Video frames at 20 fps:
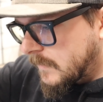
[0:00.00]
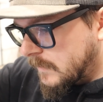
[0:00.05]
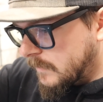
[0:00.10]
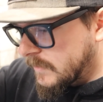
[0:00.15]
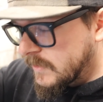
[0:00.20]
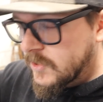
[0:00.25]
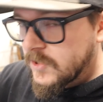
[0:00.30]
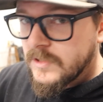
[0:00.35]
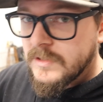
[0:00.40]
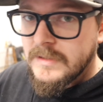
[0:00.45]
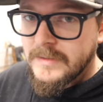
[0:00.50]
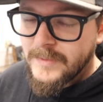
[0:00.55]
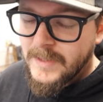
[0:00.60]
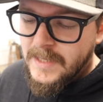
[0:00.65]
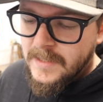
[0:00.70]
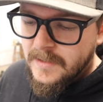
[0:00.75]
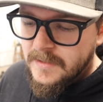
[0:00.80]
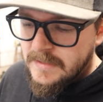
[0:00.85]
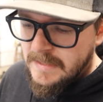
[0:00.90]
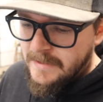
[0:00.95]
which to be
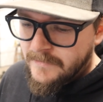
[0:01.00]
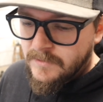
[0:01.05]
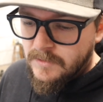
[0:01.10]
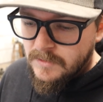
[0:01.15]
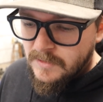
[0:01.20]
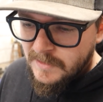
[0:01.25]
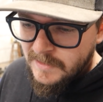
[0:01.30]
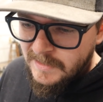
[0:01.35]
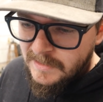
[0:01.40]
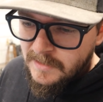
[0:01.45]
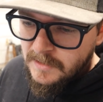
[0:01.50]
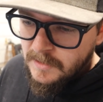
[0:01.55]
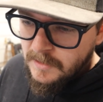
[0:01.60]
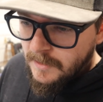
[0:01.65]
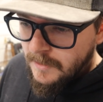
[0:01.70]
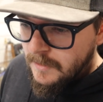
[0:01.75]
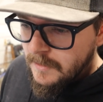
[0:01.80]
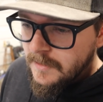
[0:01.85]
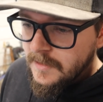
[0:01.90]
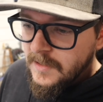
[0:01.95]
honest, after looking at the
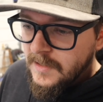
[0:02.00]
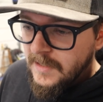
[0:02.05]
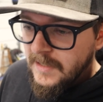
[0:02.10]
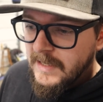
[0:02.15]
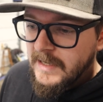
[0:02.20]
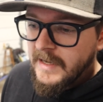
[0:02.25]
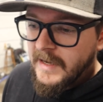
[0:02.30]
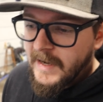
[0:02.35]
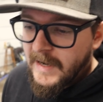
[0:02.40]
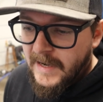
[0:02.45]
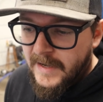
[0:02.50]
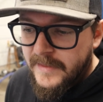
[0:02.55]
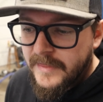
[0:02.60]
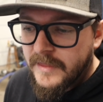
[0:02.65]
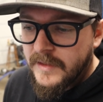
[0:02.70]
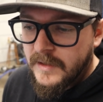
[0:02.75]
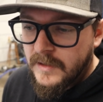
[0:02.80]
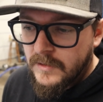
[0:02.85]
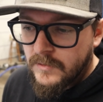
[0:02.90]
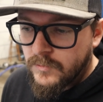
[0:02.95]
car, I
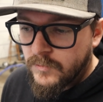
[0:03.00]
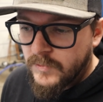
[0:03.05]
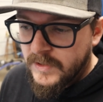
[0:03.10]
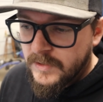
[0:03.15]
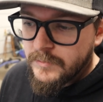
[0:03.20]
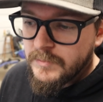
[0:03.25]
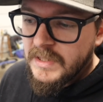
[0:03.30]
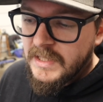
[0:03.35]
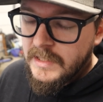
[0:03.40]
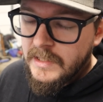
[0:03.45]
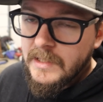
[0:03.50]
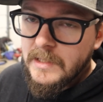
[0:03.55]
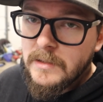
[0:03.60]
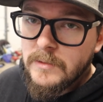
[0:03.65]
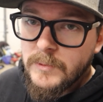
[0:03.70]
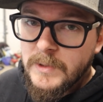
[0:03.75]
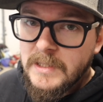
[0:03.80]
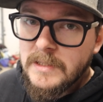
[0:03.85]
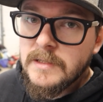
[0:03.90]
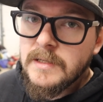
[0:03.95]
think with me in
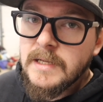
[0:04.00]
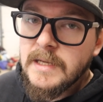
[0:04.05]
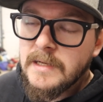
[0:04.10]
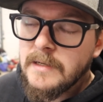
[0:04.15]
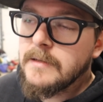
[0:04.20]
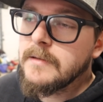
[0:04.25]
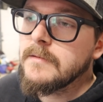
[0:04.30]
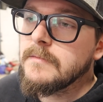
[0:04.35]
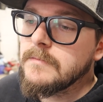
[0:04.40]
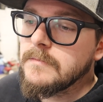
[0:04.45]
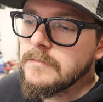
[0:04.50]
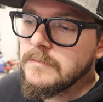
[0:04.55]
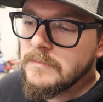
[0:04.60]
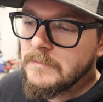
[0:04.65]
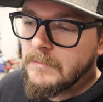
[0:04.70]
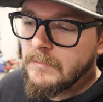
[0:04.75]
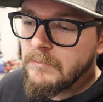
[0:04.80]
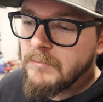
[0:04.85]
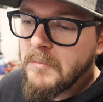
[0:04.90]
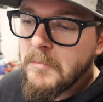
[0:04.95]
it, we could get it
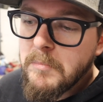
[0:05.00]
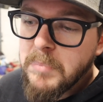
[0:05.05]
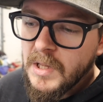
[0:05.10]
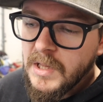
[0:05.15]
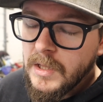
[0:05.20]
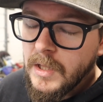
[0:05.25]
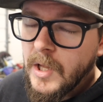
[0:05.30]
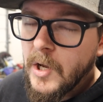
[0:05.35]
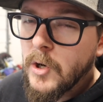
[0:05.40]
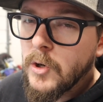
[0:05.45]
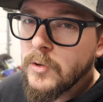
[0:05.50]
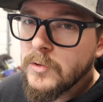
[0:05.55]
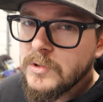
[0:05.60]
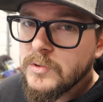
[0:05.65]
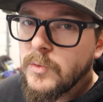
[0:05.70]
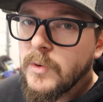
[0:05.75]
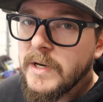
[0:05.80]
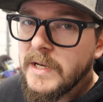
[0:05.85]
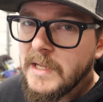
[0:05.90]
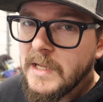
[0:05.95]
below
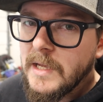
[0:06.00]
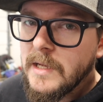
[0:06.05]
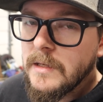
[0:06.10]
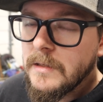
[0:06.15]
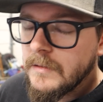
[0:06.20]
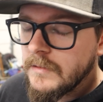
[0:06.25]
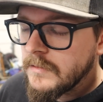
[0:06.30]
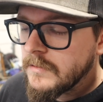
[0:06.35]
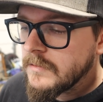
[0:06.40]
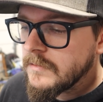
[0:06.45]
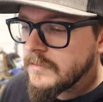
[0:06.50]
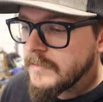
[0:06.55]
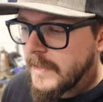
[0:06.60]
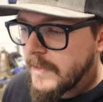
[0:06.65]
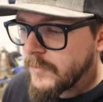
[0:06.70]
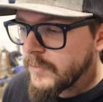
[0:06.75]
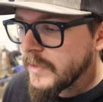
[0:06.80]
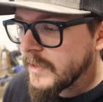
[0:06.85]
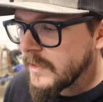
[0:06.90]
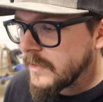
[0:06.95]
28. I
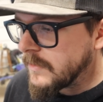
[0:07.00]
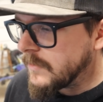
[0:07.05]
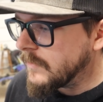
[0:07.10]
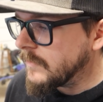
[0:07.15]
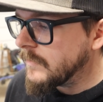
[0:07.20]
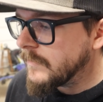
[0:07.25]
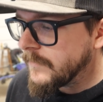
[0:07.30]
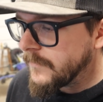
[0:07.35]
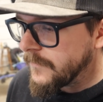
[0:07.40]
really do.